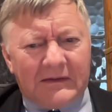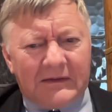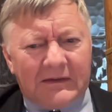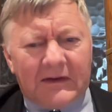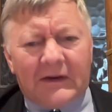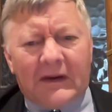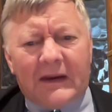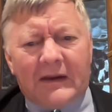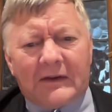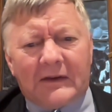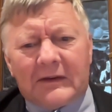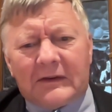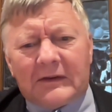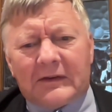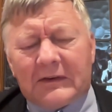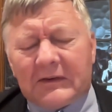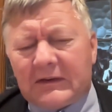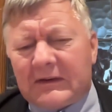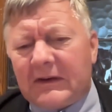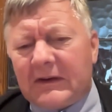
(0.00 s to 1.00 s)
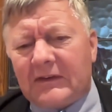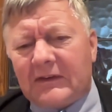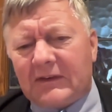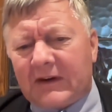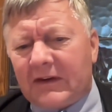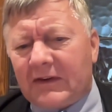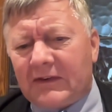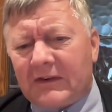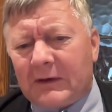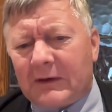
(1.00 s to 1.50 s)
The
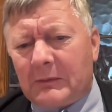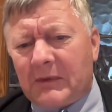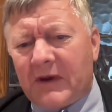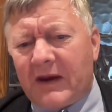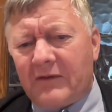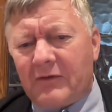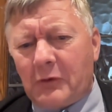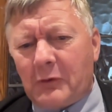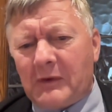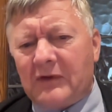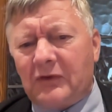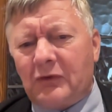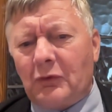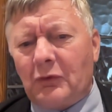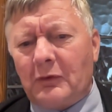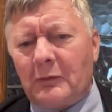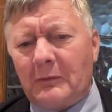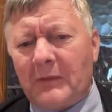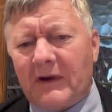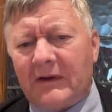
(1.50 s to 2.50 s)
disgusting behavior. We're talking